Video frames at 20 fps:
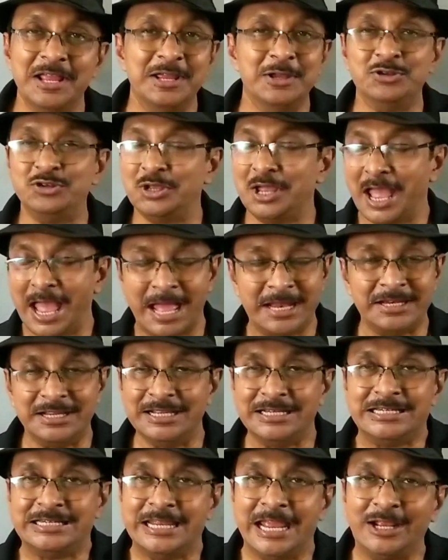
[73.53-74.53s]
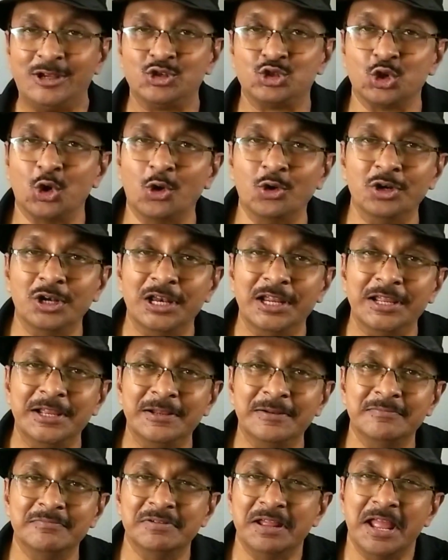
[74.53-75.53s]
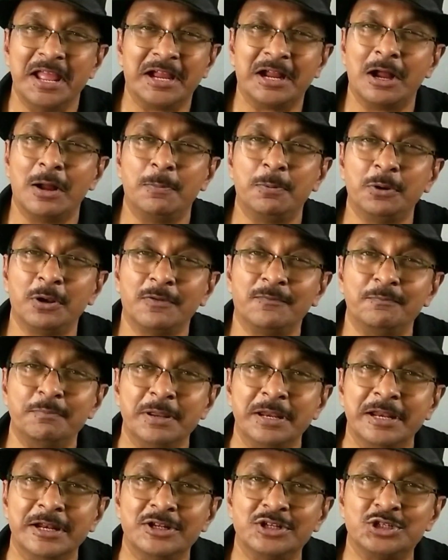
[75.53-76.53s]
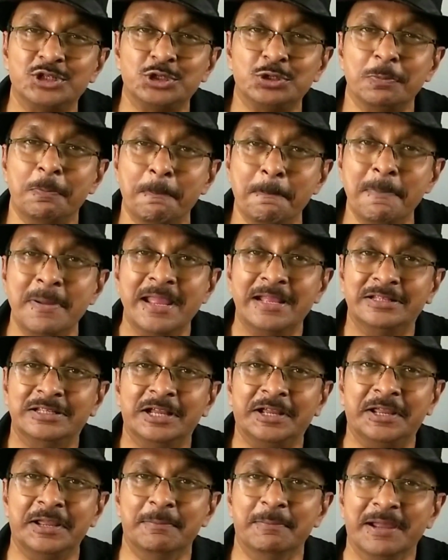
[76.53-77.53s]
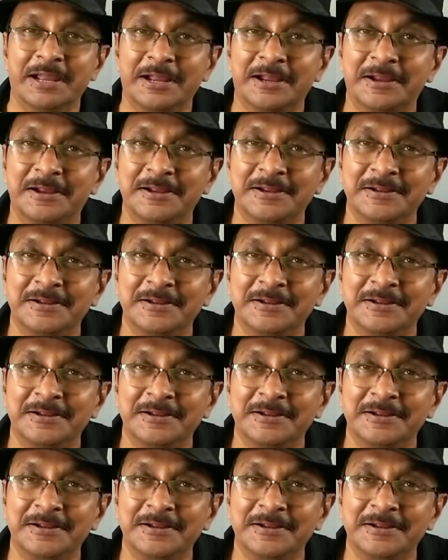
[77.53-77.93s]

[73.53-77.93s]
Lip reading: And it takes only a couple of minutes to make the gimmick.